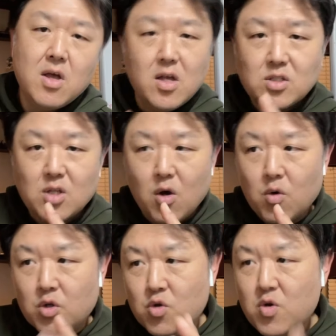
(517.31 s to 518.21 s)
So
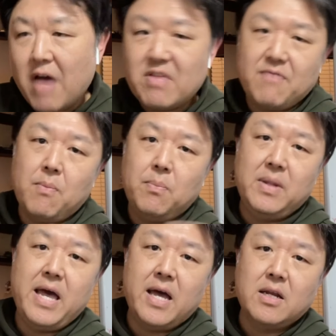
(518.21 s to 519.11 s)
you have to have a
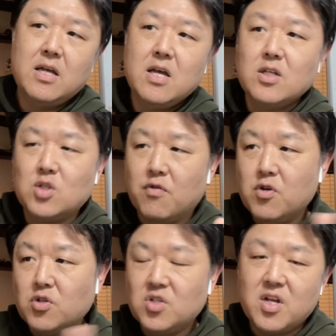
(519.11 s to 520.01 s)
plan. So if
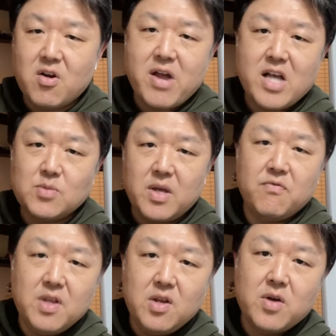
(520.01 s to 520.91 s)
you're sitting on your ass playing
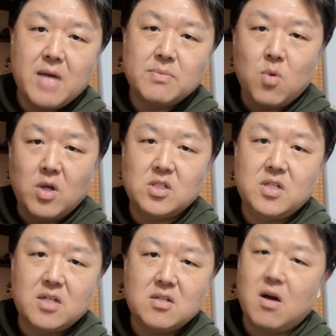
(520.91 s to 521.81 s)
video games and watching
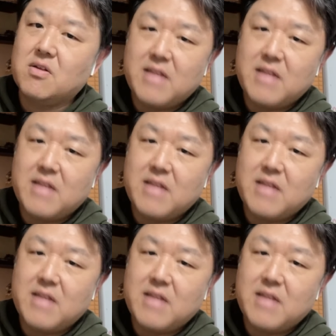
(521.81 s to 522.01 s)
TikTok,